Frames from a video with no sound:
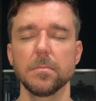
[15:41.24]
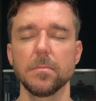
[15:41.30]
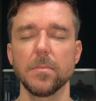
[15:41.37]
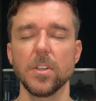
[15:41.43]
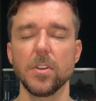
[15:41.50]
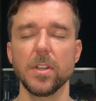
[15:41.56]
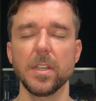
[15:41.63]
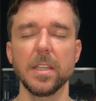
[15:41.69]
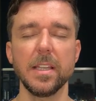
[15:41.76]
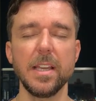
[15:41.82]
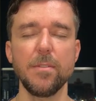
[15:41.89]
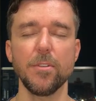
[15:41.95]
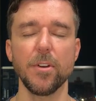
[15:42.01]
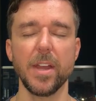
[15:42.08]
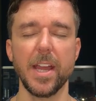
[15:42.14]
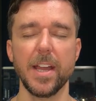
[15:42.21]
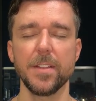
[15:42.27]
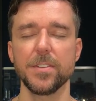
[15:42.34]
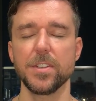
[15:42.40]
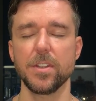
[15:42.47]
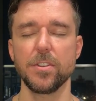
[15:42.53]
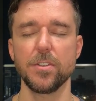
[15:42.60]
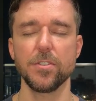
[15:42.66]
You can leave your
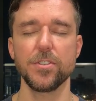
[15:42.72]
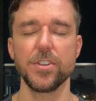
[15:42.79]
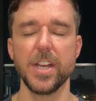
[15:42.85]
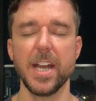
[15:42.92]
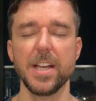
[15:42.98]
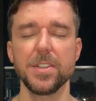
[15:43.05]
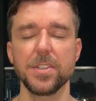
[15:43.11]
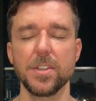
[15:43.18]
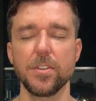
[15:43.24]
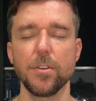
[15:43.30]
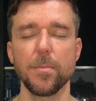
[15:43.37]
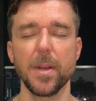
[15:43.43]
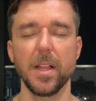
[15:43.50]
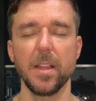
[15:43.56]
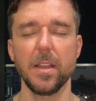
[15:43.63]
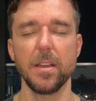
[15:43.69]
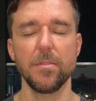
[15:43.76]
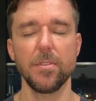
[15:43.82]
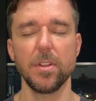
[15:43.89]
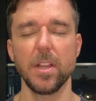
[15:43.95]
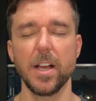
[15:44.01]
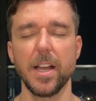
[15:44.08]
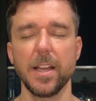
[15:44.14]
hands on your chest and your belly if
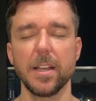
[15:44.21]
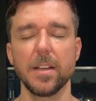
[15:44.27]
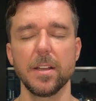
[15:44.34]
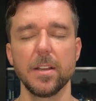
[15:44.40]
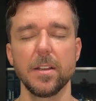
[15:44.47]
you like,